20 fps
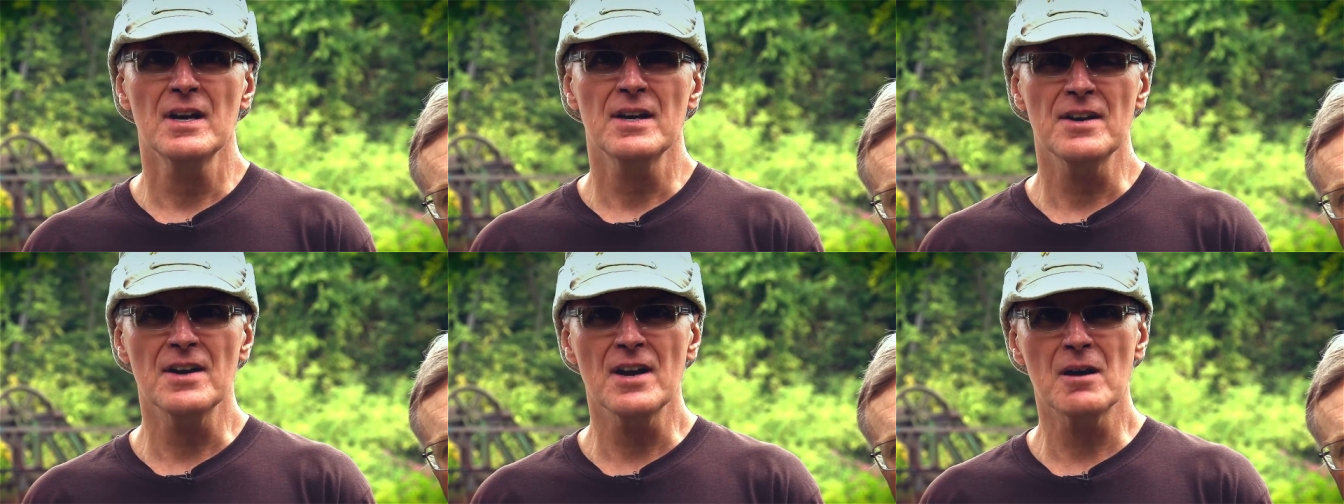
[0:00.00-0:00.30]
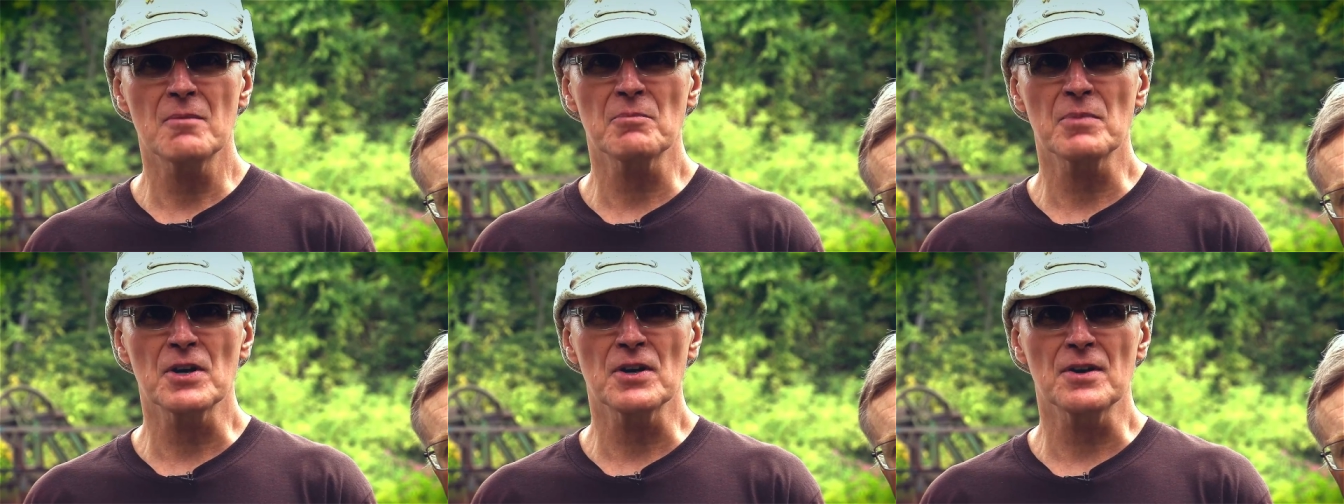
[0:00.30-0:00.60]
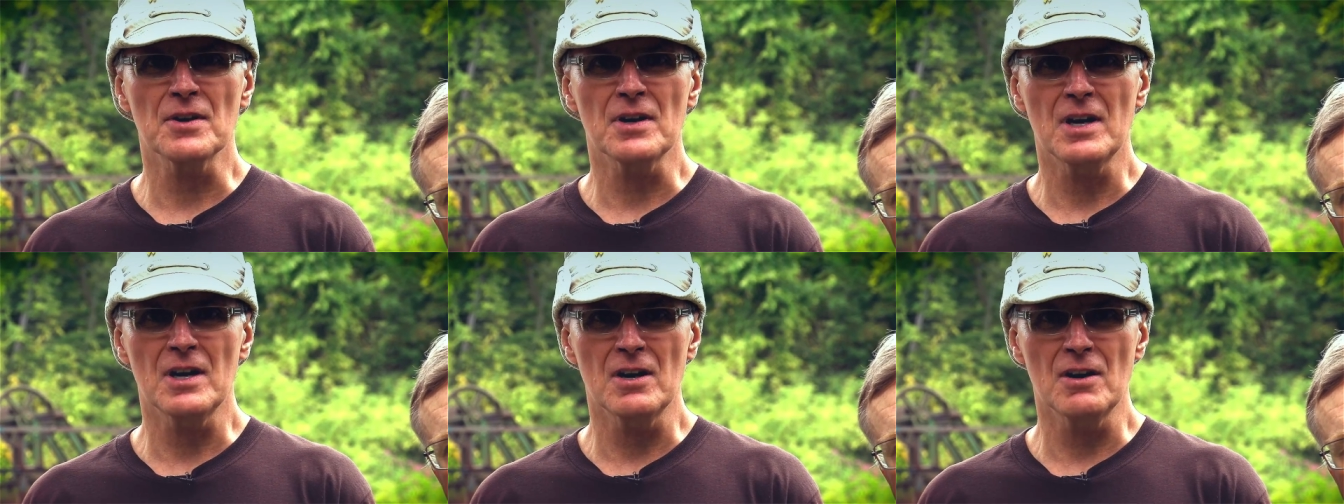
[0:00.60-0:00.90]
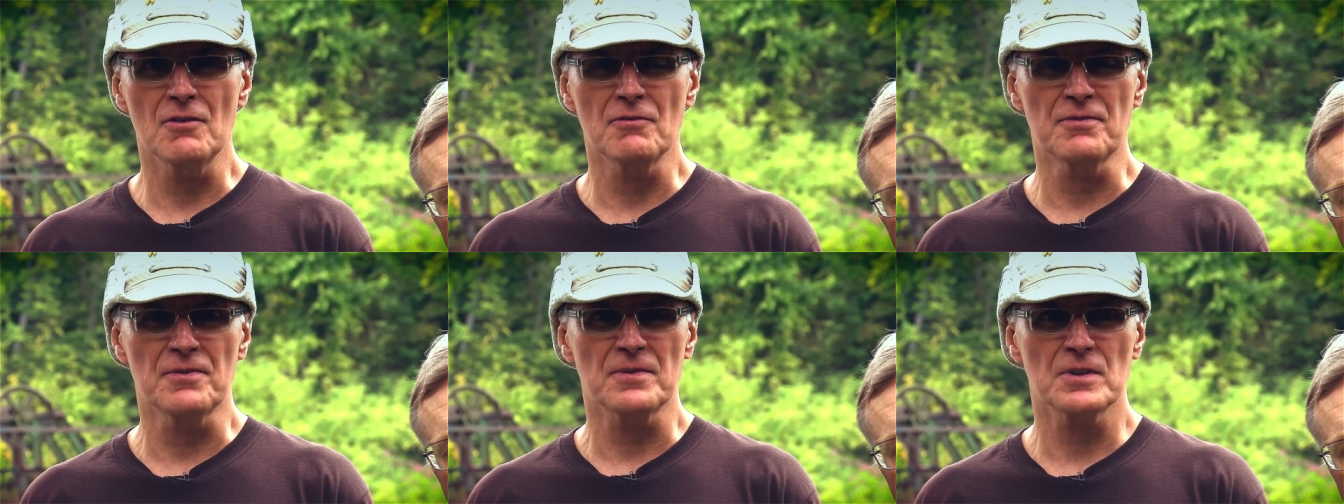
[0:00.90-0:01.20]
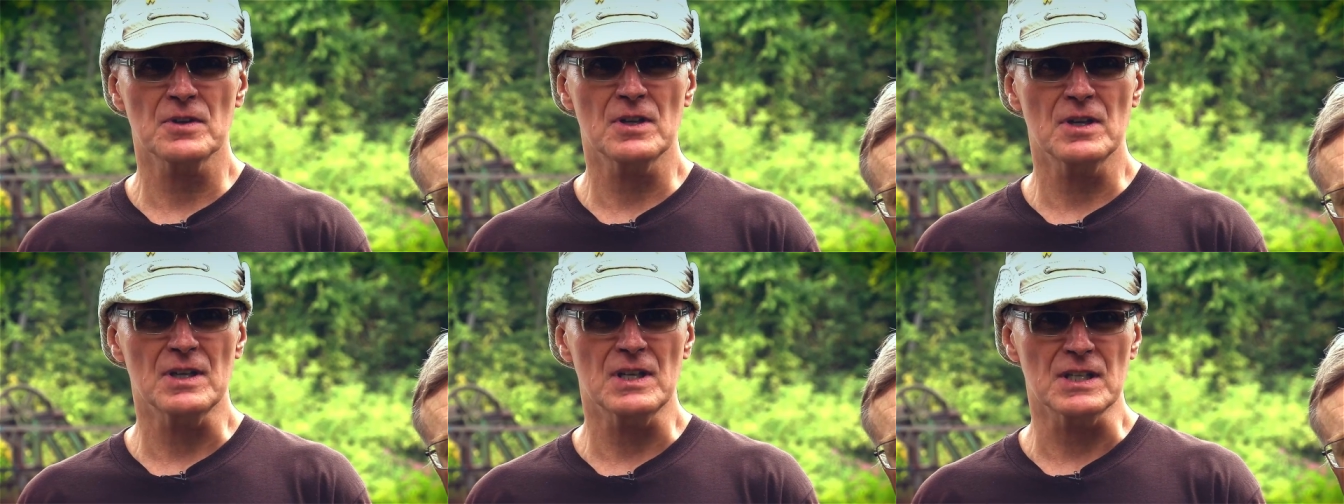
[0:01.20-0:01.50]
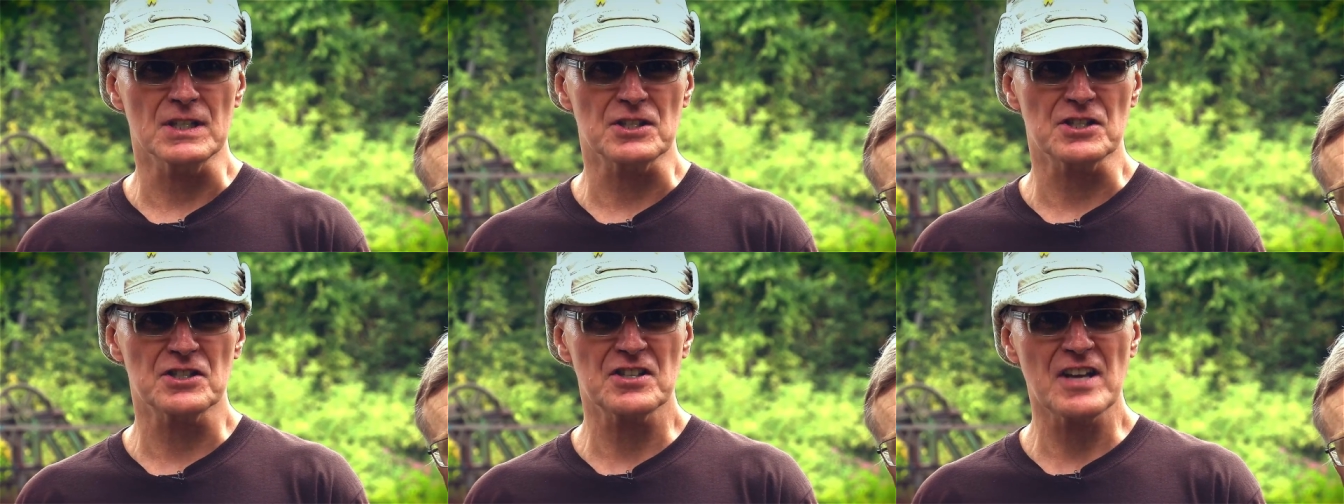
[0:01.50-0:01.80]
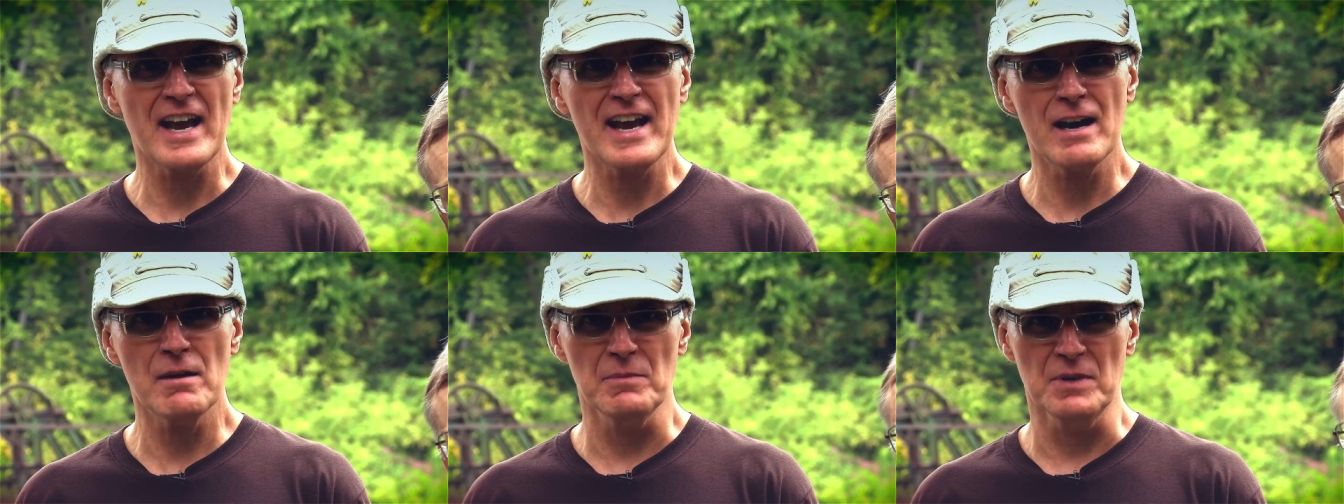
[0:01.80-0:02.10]
number of
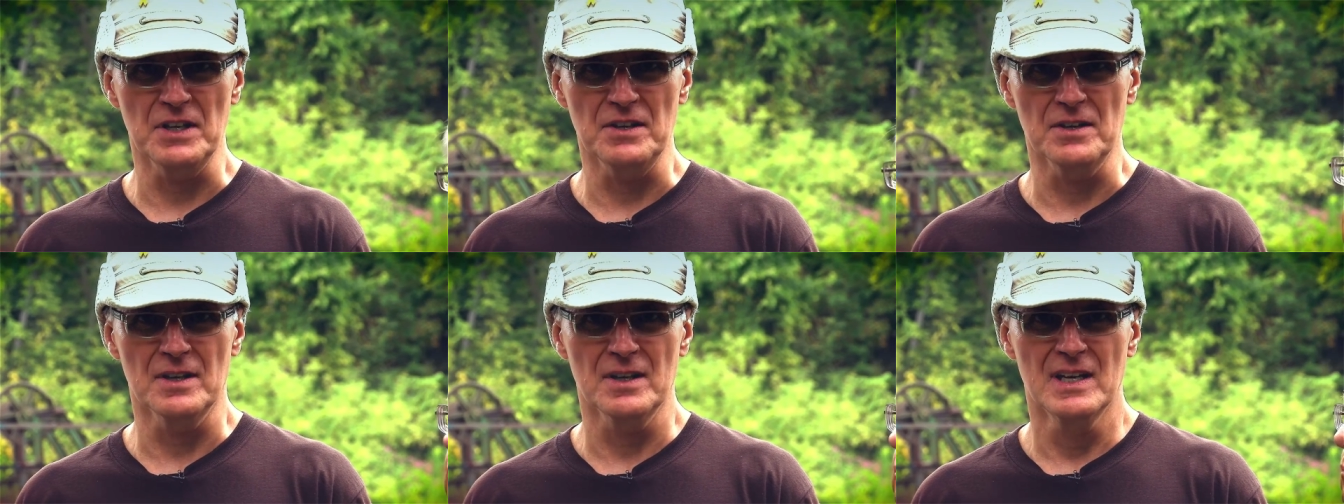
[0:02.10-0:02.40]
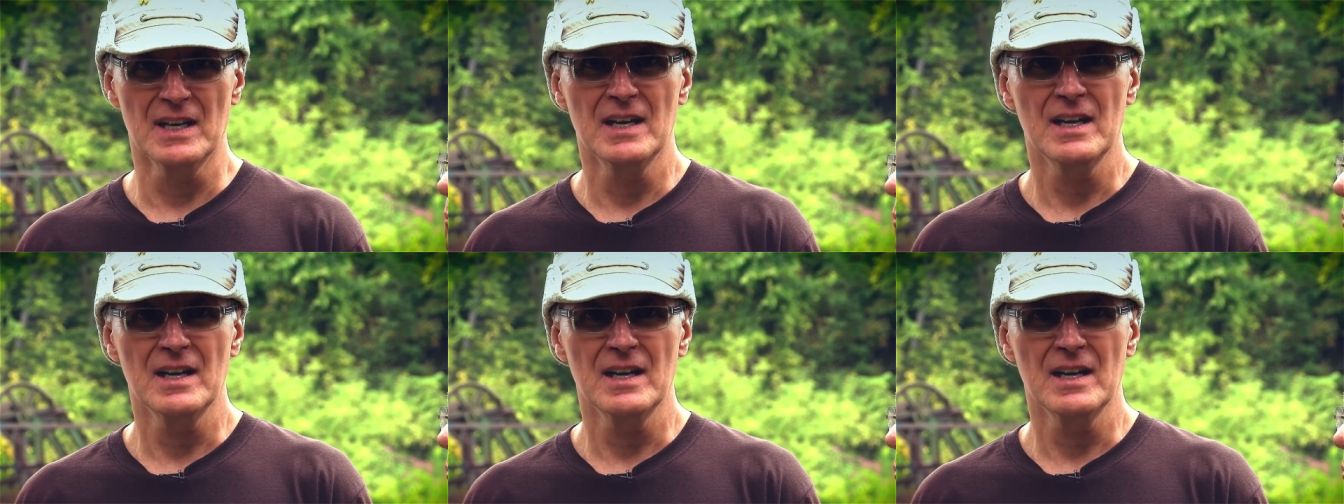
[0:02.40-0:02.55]
salmon,